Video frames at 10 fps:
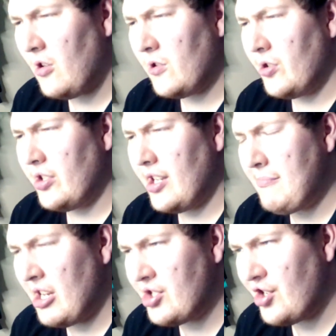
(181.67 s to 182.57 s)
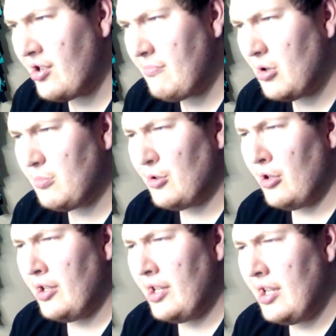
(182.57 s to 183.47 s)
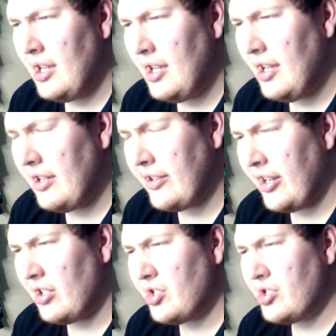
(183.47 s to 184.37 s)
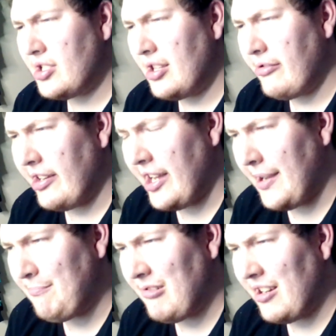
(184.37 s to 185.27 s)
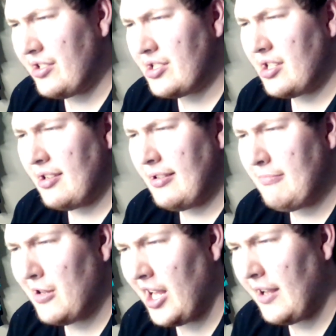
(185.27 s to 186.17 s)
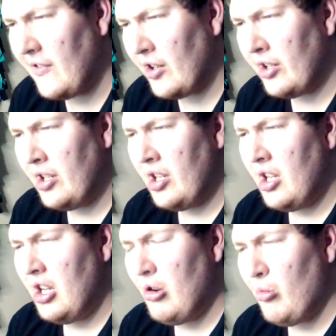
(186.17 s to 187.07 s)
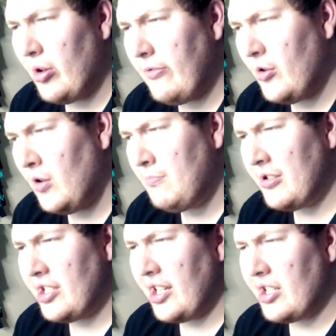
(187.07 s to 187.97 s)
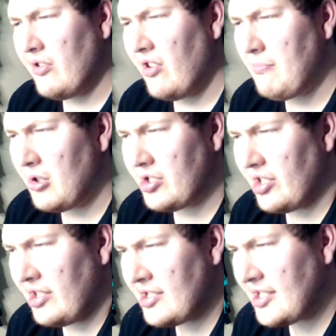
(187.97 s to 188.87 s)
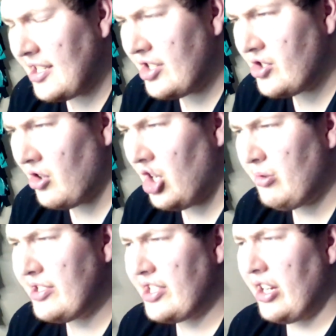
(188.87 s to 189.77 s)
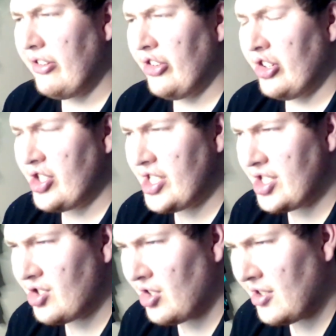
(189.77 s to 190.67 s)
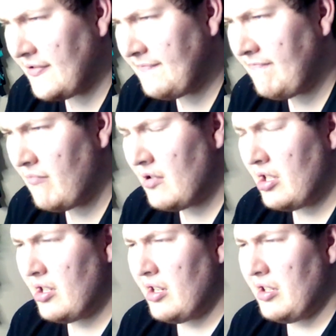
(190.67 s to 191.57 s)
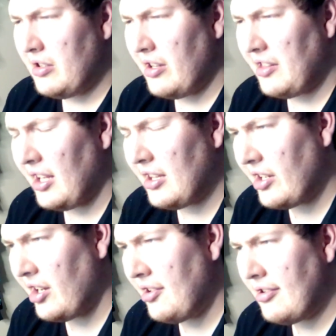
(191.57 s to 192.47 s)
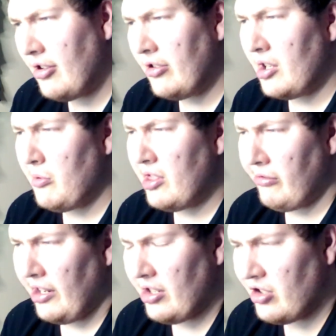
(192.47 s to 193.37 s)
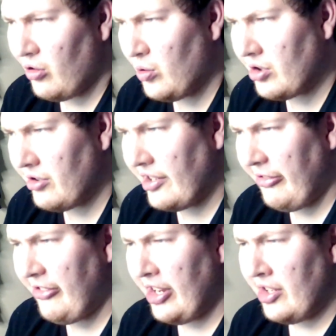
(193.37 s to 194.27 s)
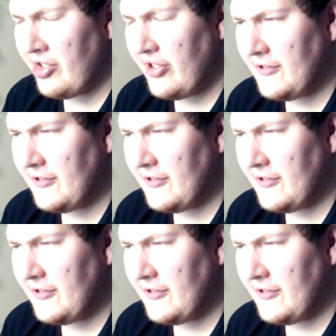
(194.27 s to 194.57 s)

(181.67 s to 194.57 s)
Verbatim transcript: Altered Dimension mobile. Intelligence 3.5 brains. Behavior willful, protective, and merciless. She'll always care for her sister. Lethality only when threatened or during a fight.